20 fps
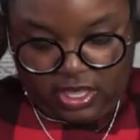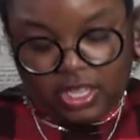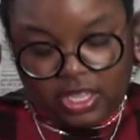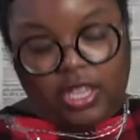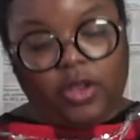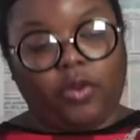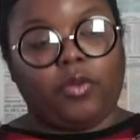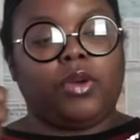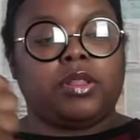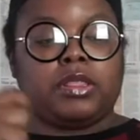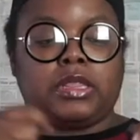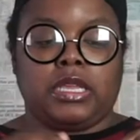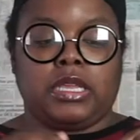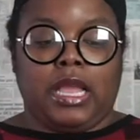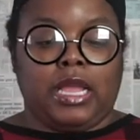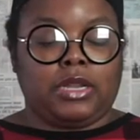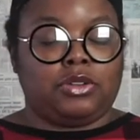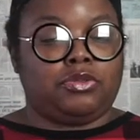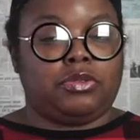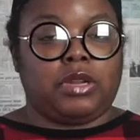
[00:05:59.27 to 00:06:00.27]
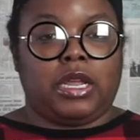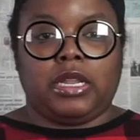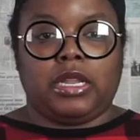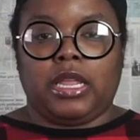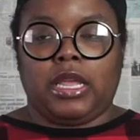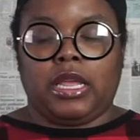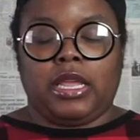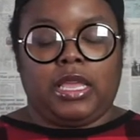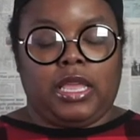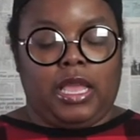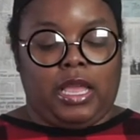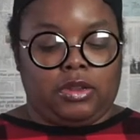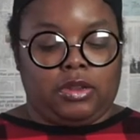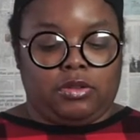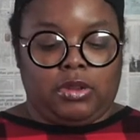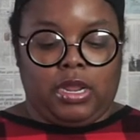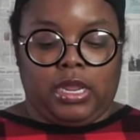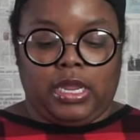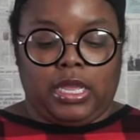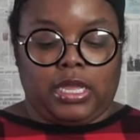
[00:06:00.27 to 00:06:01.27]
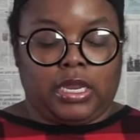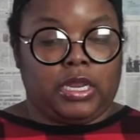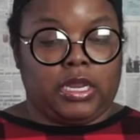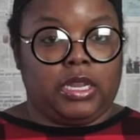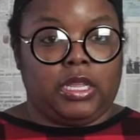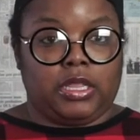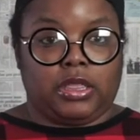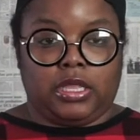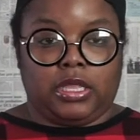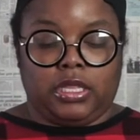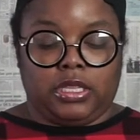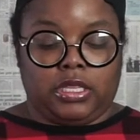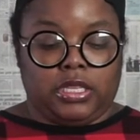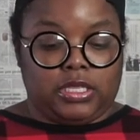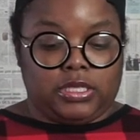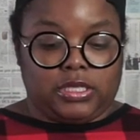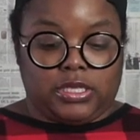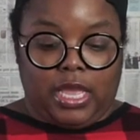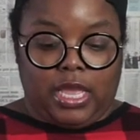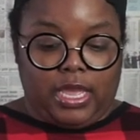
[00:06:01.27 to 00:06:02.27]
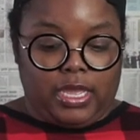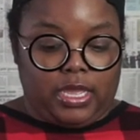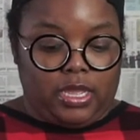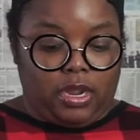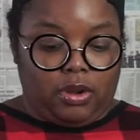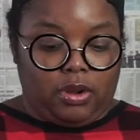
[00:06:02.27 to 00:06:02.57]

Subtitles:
And one thing I do not like nothing tight